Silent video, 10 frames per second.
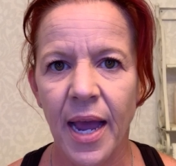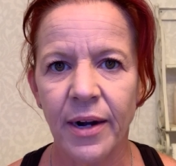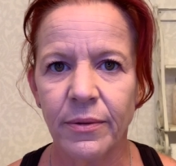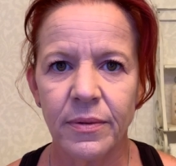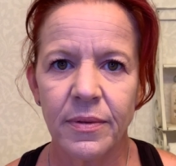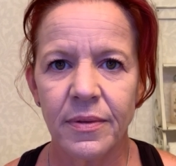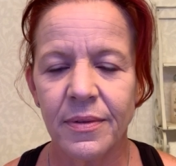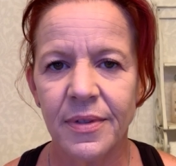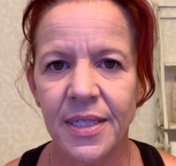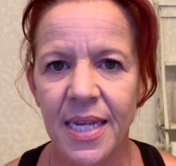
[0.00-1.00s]
I don't
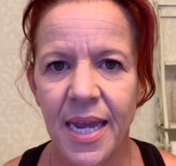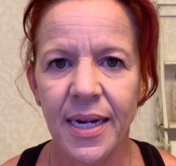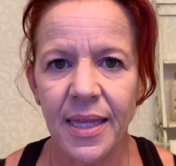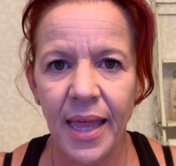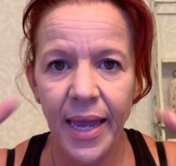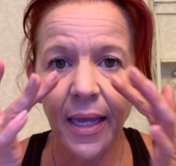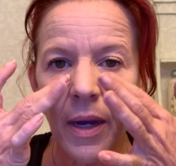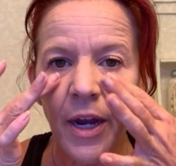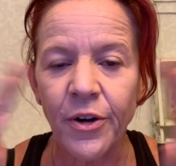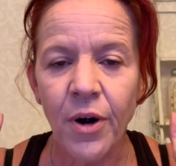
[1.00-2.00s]
see any like
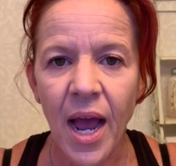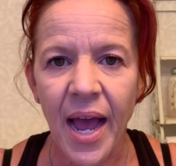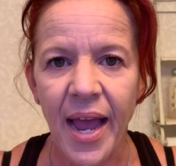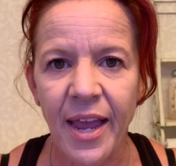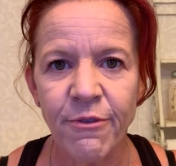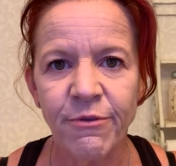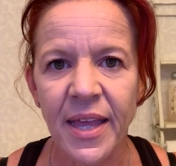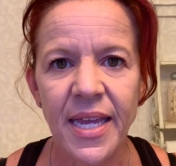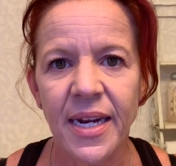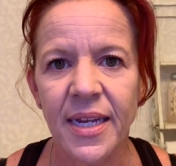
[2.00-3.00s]
under eye
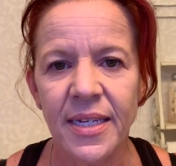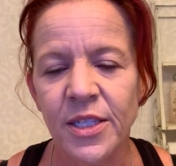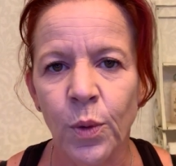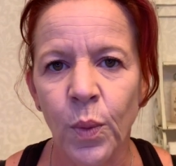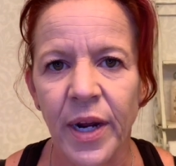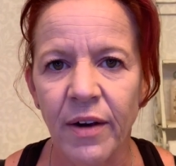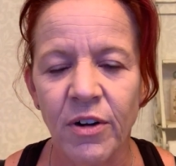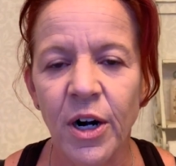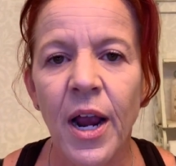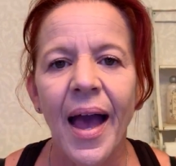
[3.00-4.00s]
flakiness or
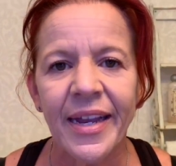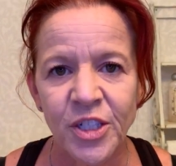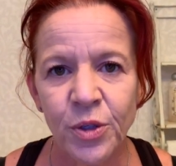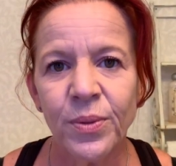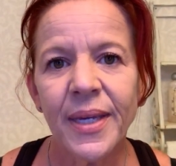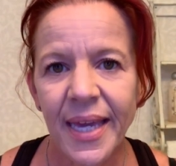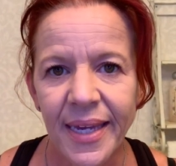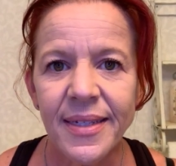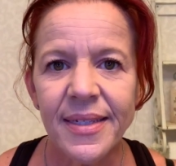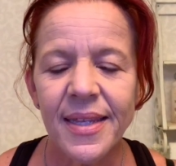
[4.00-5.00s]
whatever. I do
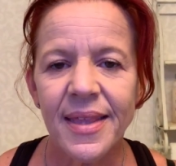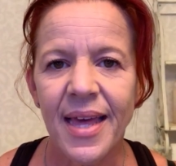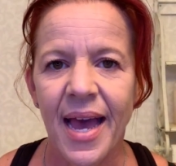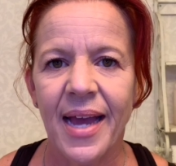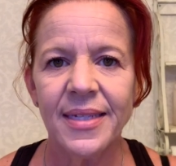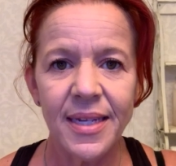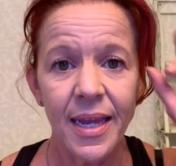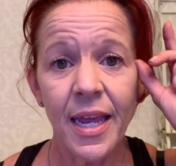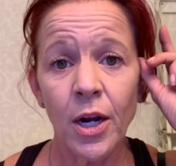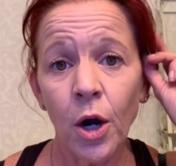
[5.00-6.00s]
get that
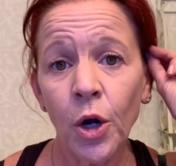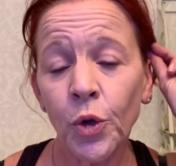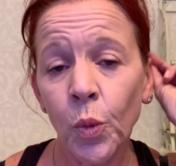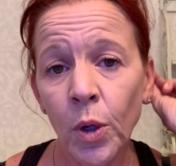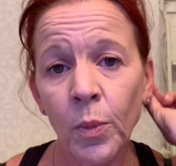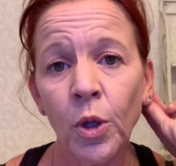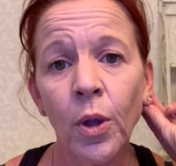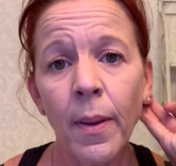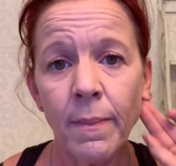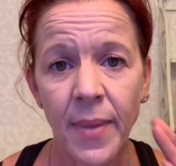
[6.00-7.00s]
in our
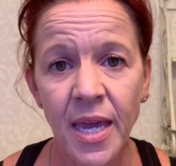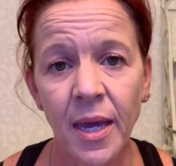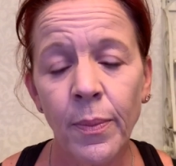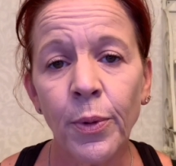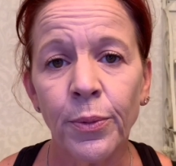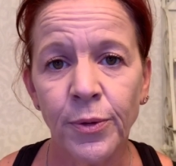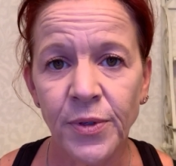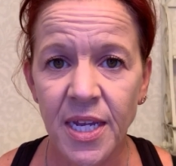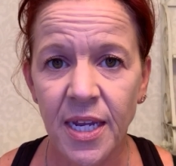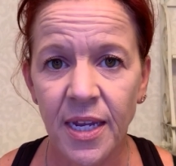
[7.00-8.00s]
normal makeup
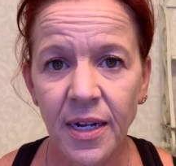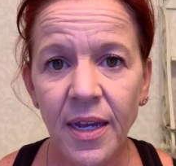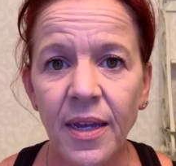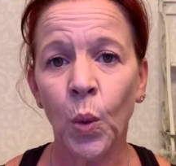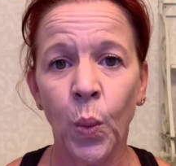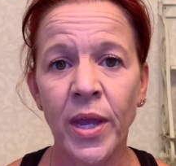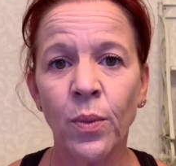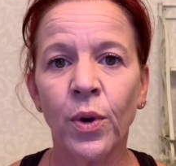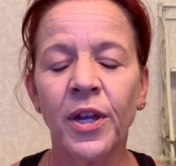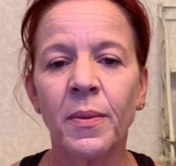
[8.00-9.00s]
routine, we
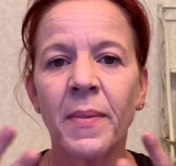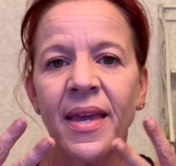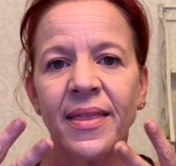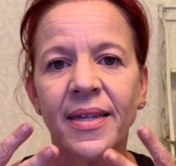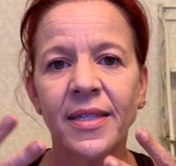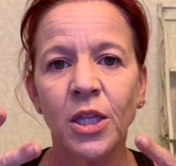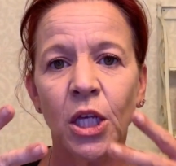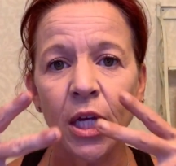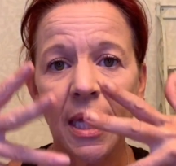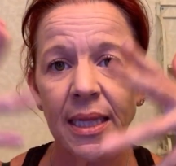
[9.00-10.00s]
would make this
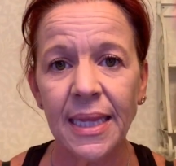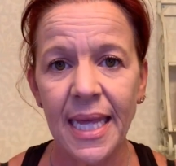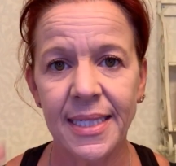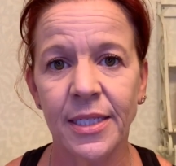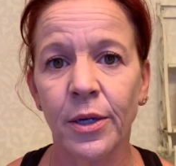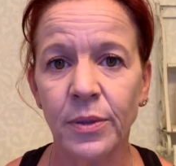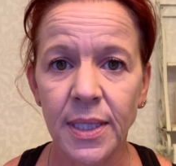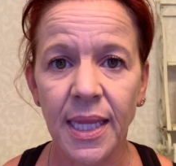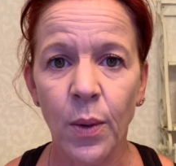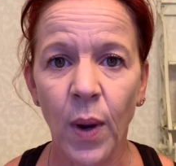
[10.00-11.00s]
look less
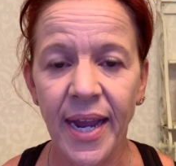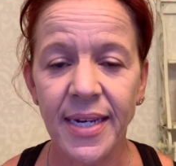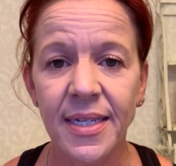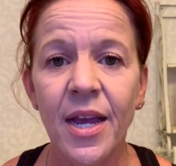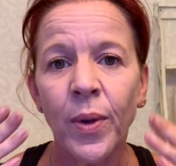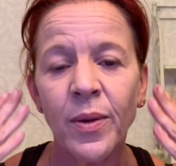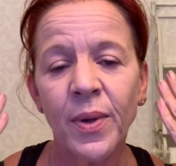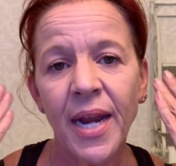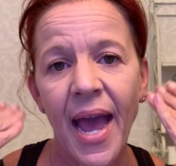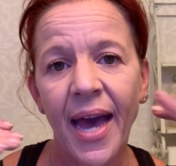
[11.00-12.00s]
ghostly white. We
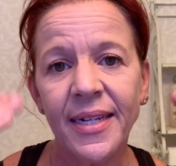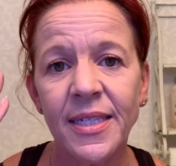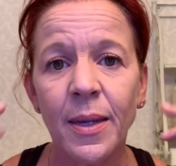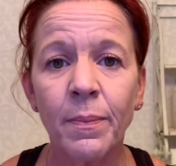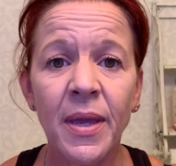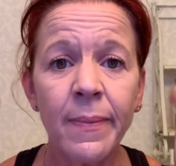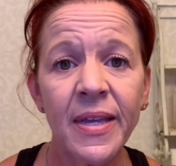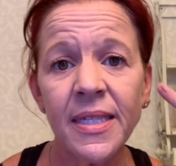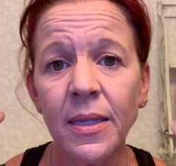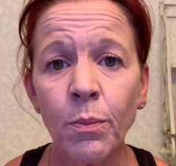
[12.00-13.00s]
would add some,
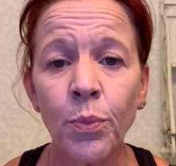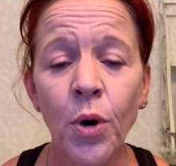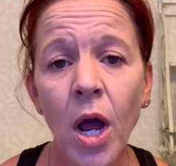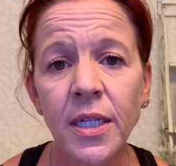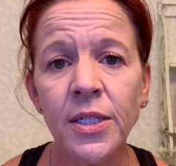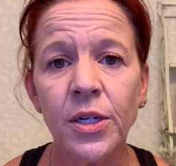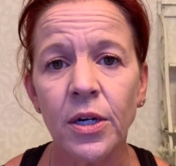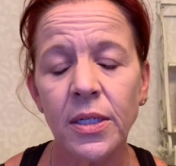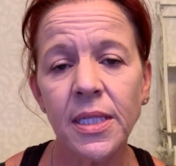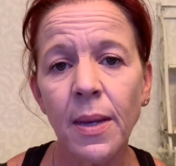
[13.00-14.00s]
maybe some
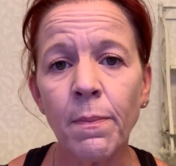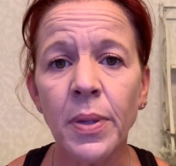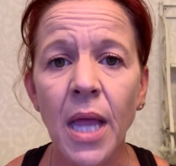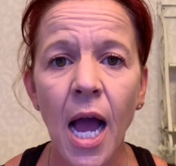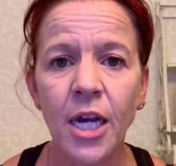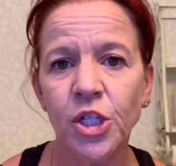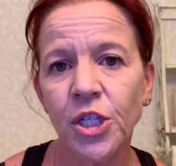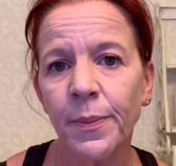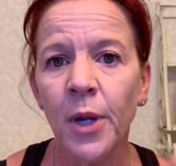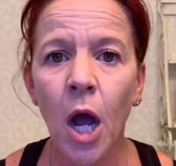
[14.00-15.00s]
bronzer, some blush,
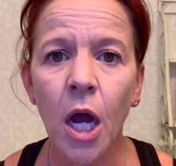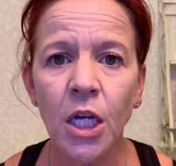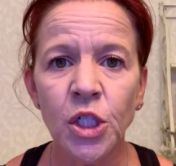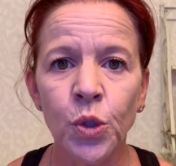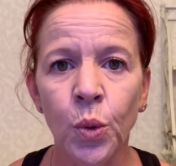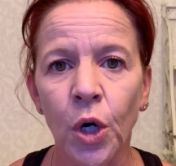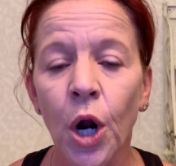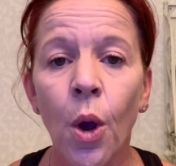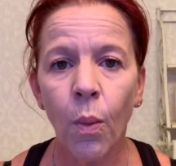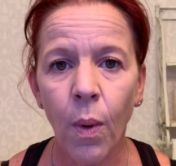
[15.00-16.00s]
some
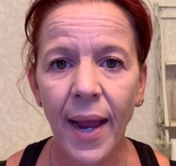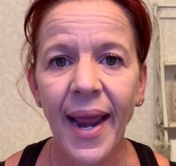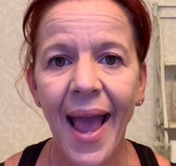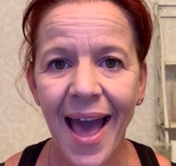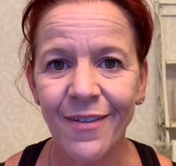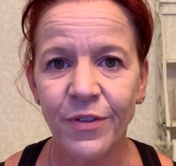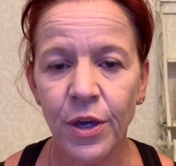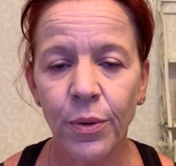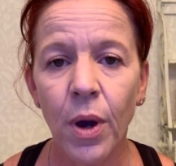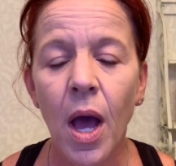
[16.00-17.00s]
contour, what have
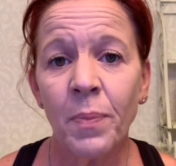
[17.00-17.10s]
you.